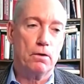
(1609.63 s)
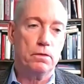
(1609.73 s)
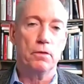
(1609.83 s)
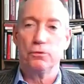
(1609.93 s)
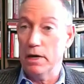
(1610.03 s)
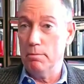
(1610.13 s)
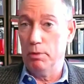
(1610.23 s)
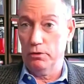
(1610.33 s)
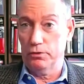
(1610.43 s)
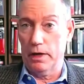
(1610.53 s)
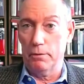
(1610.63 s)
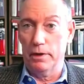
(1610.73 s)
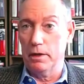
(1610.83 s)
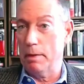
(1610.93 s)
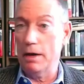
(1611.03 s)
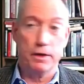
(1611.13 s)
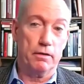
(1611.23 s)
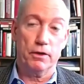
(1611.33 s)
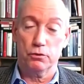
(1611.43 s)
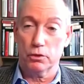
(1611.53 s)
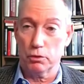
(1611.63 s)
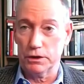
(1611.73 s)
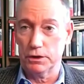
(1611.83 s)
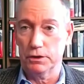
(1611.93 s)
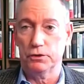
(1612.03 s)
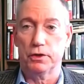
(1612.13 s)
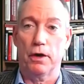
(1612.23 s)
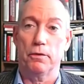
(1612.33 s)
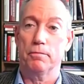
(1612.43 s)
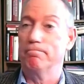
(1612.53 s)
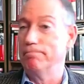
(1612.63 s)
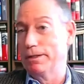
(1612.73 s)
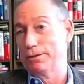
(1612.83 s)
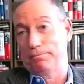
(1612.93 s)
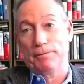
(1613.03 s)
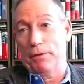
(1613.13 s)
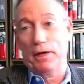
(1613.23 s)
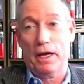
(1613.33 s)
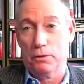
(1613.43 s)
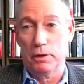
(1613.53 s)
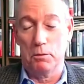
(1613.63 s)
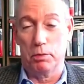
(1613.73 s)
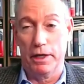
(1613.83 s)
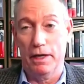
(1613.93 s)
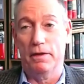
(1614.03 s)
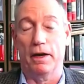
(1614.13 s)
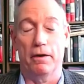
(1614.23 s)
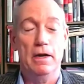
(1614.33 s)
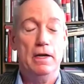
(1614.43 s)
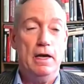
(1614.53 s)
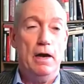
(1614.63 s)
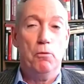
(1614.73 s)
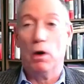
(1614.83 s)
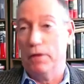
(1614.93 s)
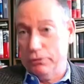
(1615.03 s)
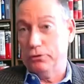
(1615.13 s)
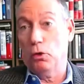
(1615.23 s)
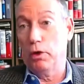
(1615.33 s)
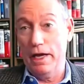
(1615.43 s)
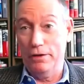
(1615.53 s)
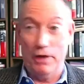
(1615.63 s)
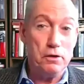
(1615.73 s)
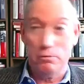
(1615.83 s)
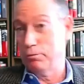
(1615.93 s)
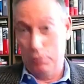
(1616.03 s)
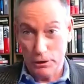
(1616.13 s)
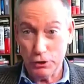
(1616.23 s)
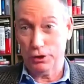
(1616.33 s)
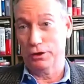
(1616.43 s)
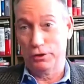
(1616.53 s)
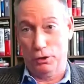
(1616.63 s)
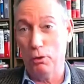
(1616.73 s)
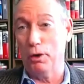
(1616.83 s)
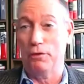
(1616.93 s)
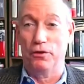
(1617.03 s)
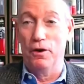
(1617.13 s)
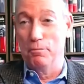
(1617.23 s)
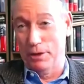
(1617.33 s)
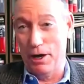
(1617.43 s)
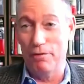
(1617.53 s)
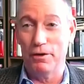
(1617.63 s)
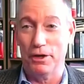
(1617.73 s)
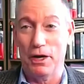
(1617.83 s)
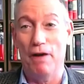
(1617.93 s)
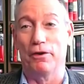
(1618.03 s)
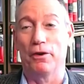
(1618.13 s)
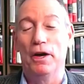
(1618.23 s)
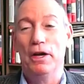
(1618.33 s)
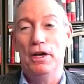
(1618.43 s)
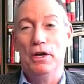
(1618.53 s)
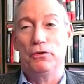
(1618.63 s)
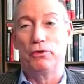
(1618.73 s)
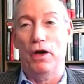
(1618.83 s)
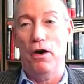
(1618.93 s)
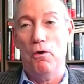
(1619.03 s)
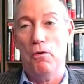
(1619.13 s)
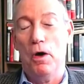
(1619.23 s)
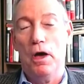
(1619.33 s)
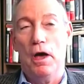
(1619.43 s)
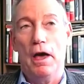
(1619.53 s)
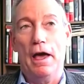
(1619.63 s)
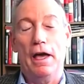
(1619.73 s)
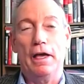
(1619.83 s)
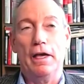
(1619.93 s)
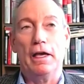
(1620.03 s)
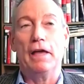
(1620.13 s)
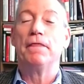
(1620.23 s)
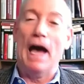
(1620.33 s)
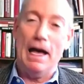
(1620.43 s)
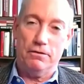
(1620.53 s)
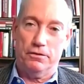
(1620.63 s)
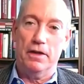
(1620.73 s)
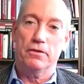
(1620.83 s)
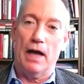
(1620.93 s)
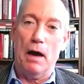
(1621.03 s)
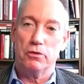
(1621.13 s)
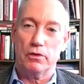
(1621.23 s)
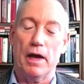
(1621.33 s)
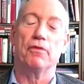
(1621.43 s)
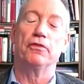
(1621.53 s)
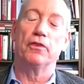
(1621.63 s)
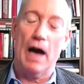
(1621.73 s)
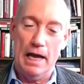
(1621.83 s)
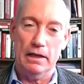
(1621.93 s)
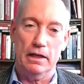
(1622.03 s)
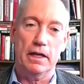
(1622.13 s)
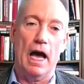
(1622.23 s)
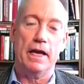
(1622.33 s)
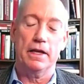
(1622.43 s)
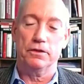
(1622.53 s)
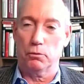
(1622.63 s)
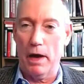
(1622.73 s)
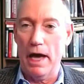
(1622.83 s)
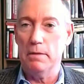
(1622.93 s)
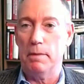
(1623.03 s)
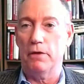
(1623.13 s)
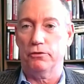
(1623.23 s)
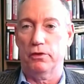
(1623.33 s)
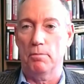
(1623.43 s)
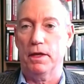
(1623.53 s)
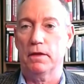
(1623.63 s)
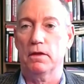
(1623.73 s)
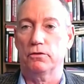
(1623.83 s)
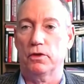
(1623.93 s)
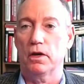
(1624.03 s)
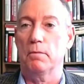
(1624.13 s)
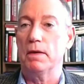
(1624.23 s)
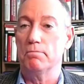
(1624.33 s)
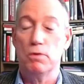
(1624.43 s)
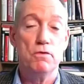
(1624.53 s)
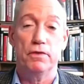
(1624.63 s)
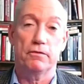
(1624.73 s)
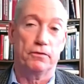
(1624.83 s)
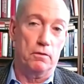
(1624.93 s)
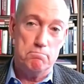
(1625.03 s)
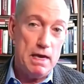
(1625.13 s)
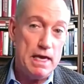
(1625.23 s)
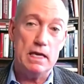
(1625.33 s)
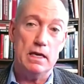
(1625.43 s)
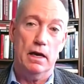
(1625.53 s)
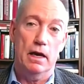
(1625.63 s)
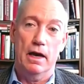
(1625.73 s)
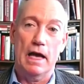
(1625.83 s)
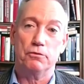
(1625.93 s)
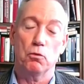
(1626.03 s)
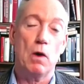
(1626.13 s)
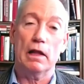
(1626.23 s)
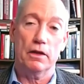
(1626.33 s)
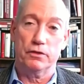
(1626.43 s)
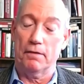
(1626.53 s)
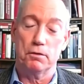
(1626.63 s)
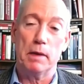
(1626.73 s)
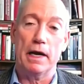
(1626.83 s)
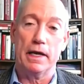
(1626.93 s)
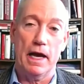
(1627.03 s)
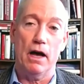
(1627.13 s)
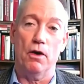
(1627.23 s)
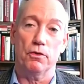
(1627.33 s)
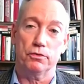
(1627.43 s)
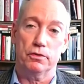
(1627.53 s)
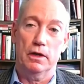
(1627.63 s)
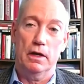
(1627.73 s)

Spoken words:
the three books that I've written about, none of those were Christians, so there's nothing I can really bring in there. Mm. Well, this story is a Christian story from cover to cover. Mm. So in that sense, I like, finally, I get to write about something that's going to be moving for me as well as everybody else.